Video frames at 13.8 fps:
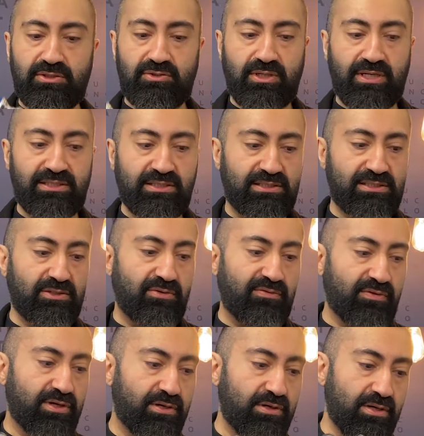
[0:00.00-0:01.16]
you guys can see over
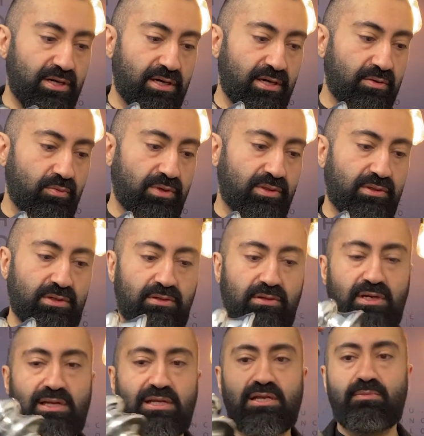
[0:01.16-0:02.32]
here, and with the
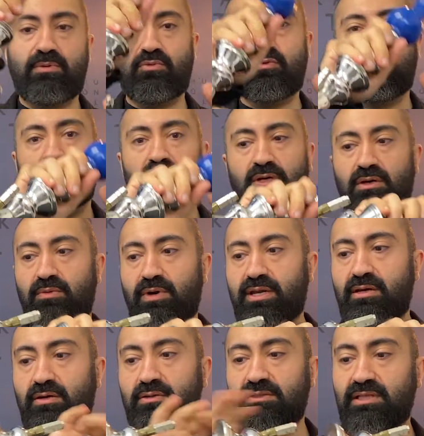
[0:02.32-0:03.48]
Khalil Mamoon writing
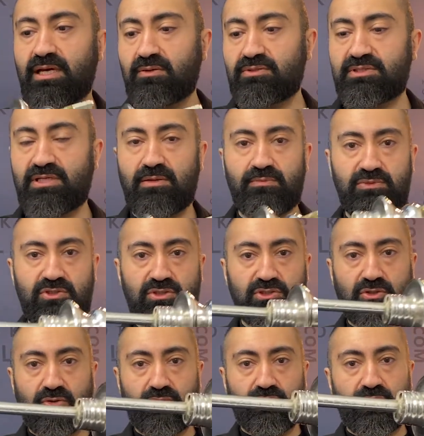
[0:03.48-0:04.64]
on the down stem, just
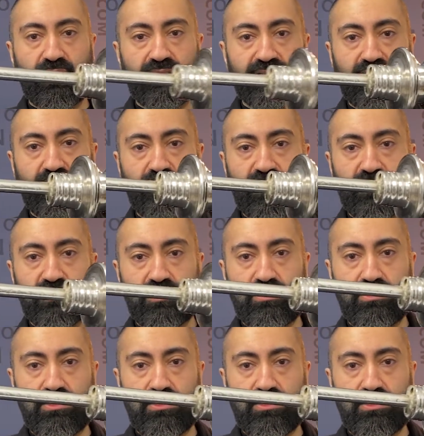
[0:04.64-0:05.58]
so you guys could make sure